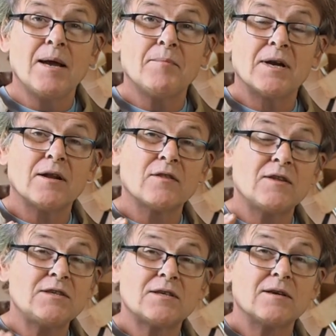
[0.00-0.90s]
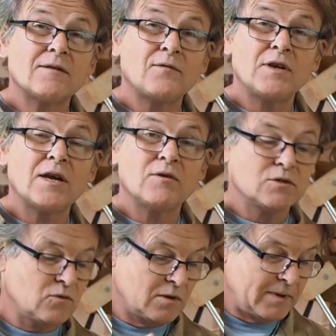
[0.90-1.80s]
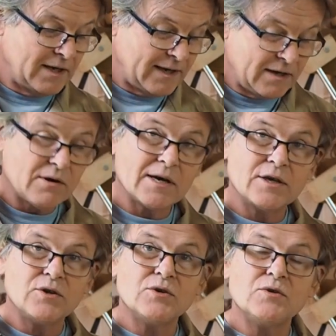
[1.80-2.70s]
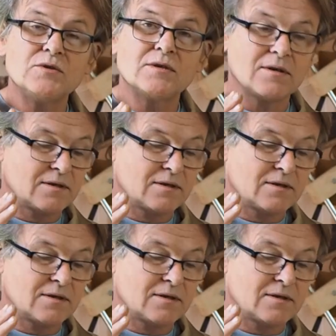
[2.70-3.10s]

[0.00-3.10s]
But this video is all about how I use